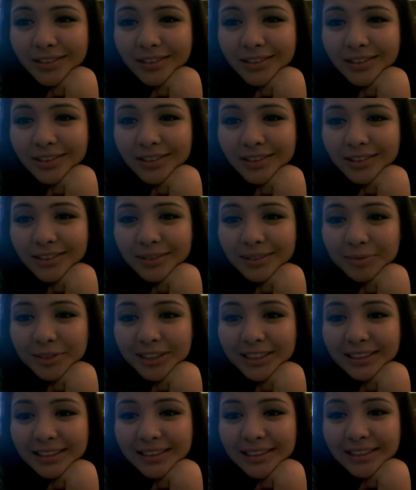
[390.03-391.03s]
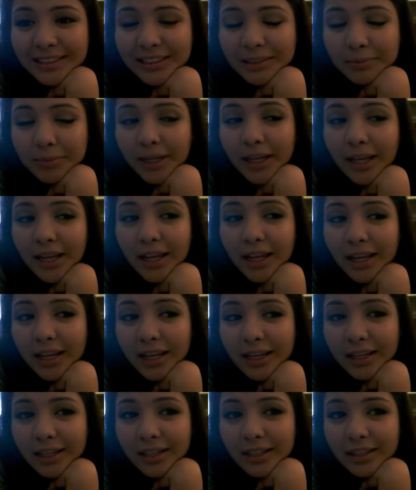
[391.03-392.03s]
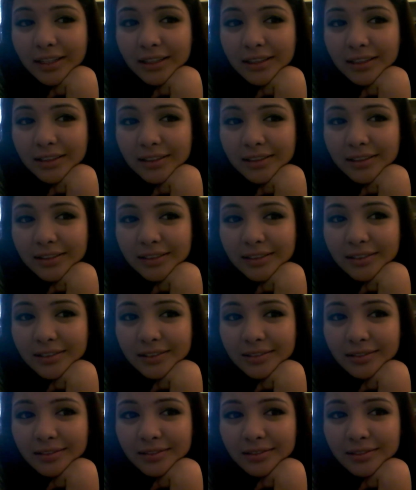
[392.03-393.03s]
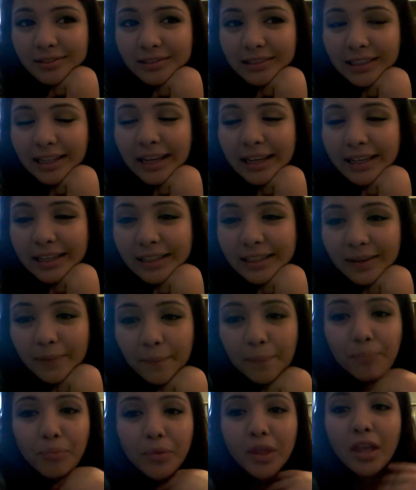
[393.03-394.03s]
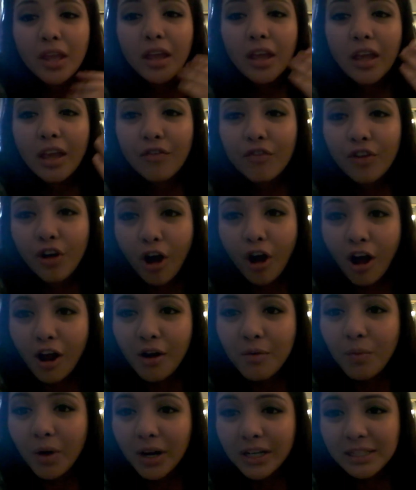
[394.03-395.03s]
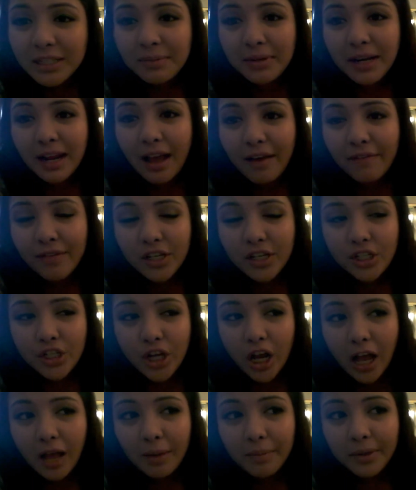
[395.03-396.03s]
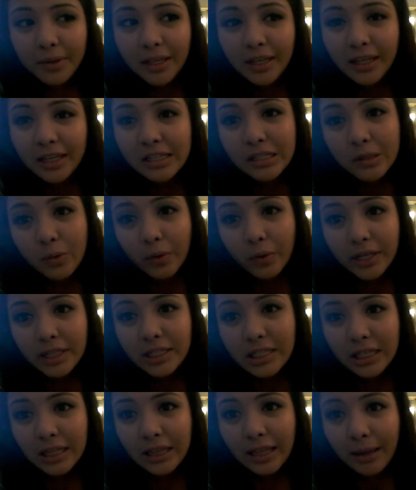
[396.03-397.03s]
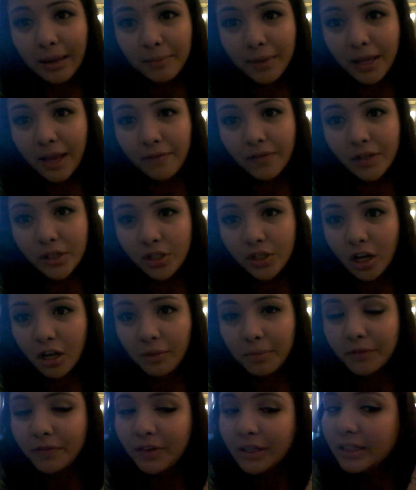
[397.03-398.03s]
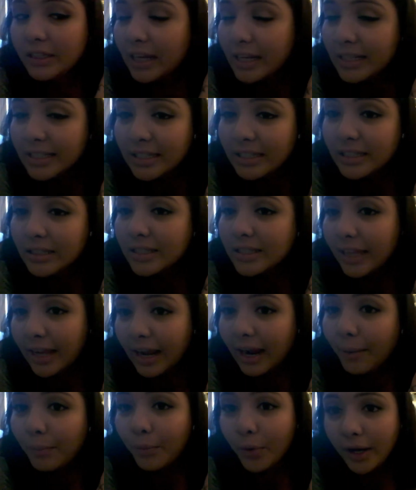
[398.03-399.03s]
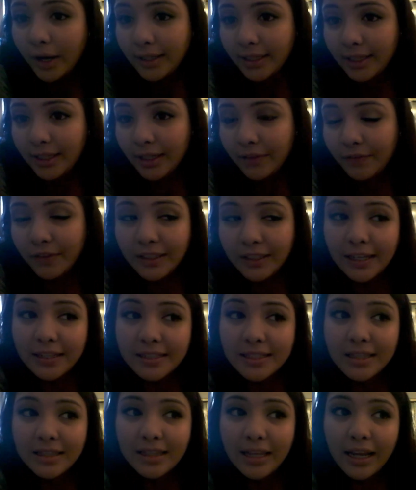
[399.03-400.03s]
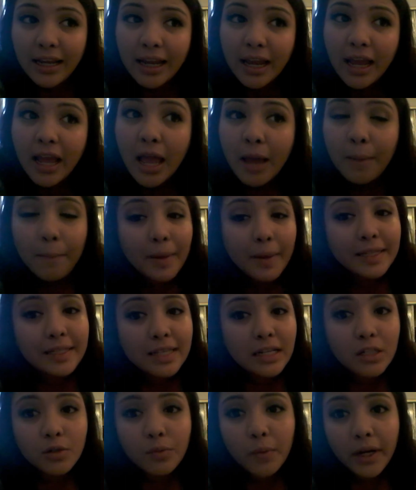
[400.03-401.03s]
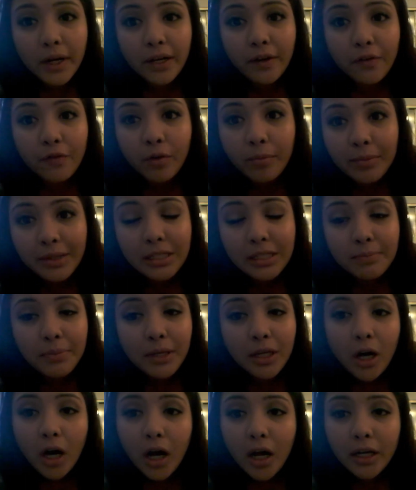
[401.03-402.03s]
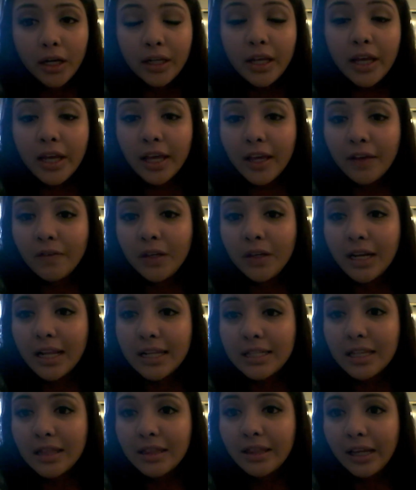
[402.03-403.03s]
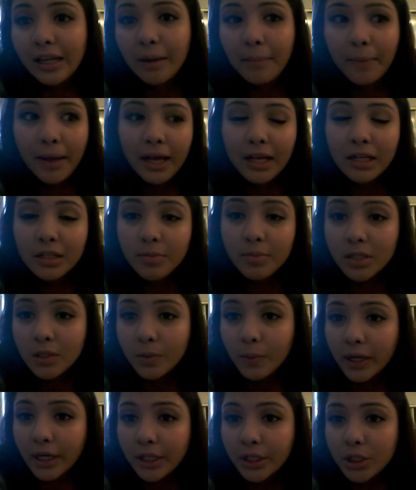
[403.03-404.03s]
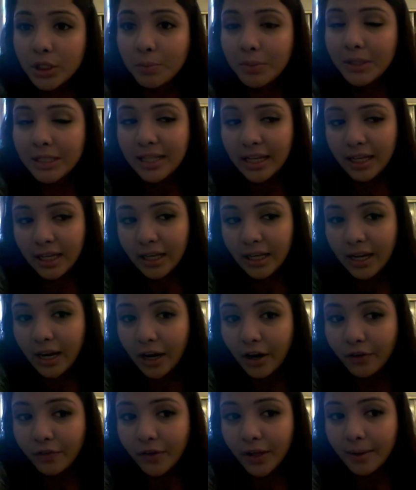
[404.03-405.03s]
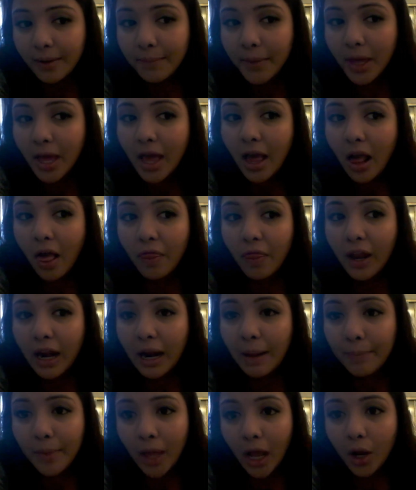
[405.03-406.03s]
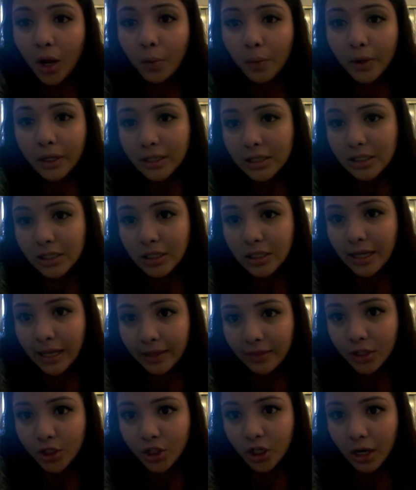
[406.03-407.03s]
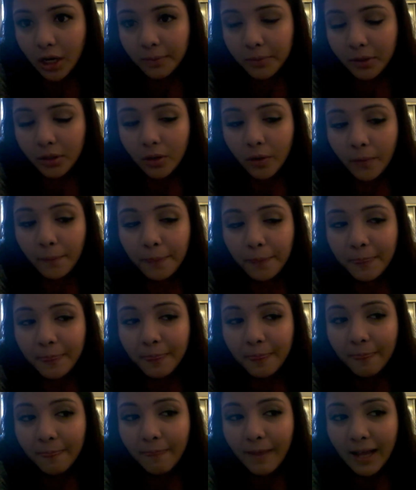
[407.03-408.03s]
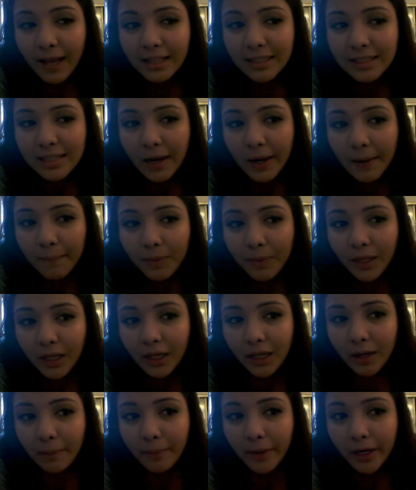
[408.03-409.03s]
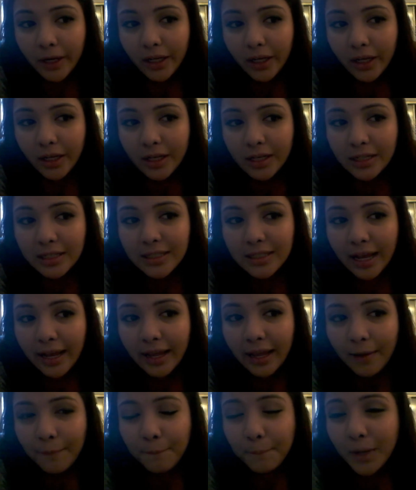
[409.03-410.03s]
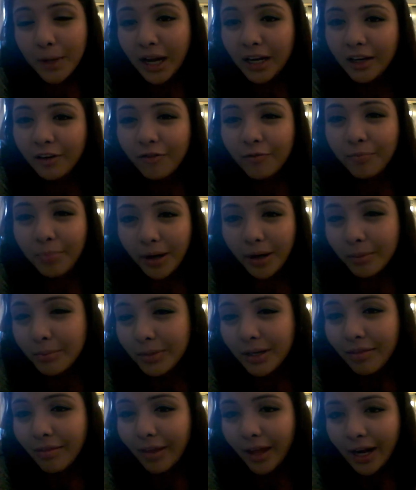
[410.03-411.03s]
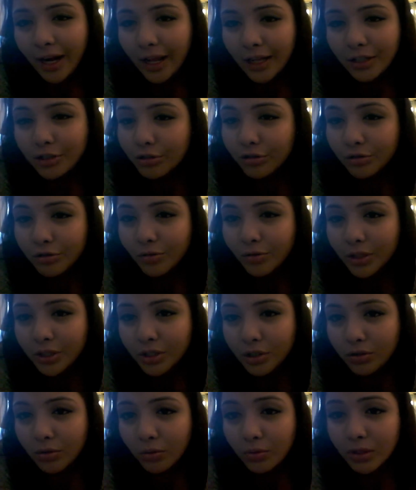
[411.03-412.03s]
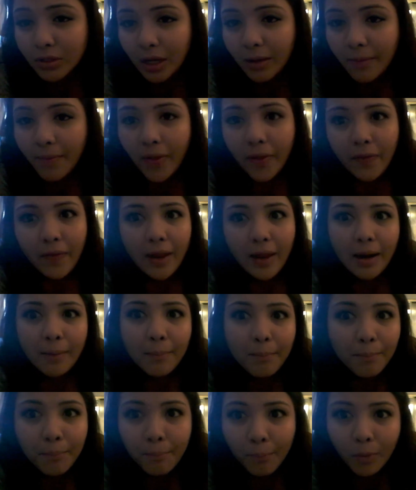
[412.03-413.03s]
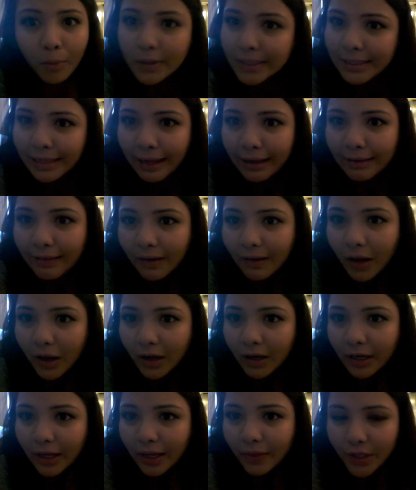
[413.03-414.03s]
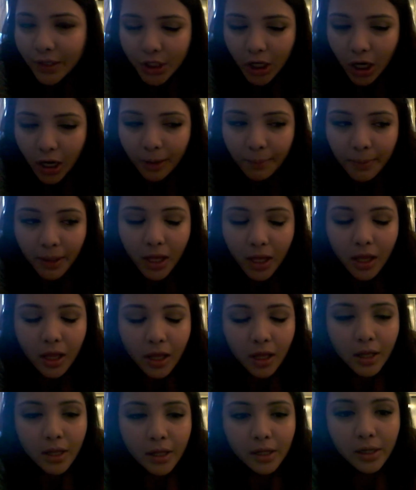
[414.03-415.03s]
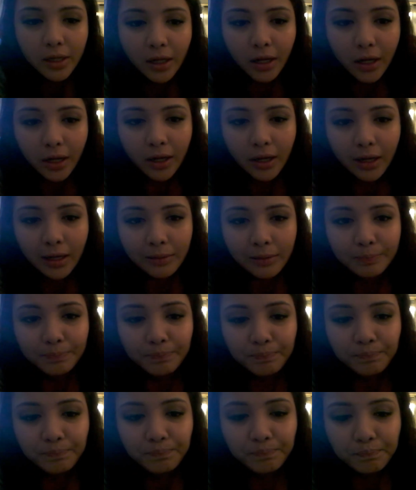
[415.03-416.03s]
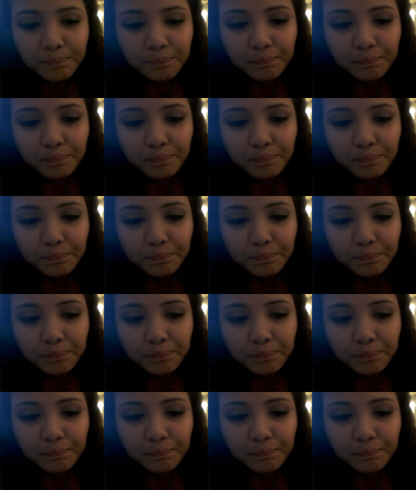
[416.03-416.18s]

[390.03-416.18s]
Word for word: all, I'm just thinking in my head, like if God wants me to have this job, He is going to let me have this job. If He doesn't think I'm ready, if He doesn't think my son's ready for me to be gone, if He doesn't think my husband's ready to be taking care of him, then I'm not going to get the job, you know? That's how I'm thinking about it because I am kind of bummed that I answered those questions so dumb and that I'm most likely not going to get the job. Um,